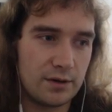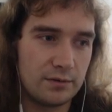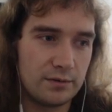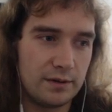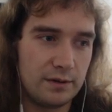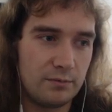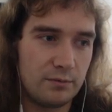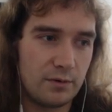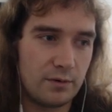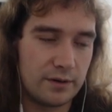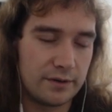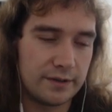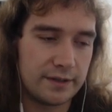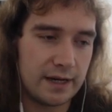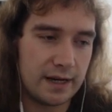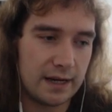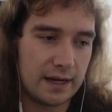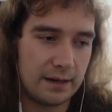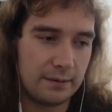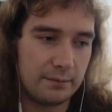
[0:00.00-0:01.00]
only one
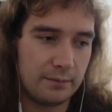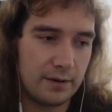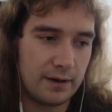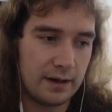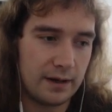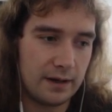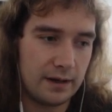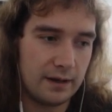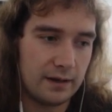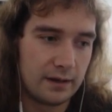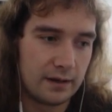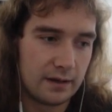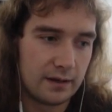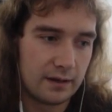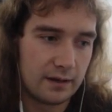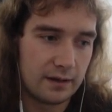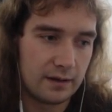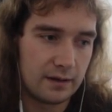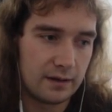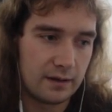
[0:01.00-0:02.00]
time where
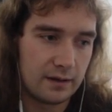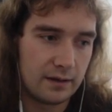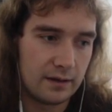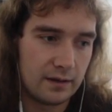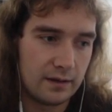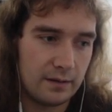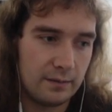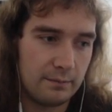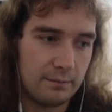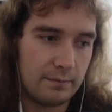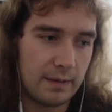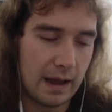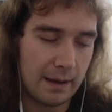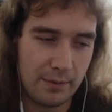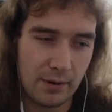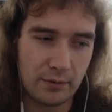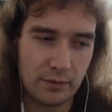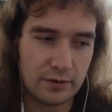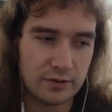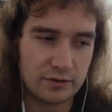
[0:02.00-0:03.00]
my
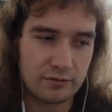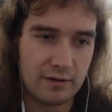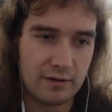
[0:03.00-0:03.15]
opponent's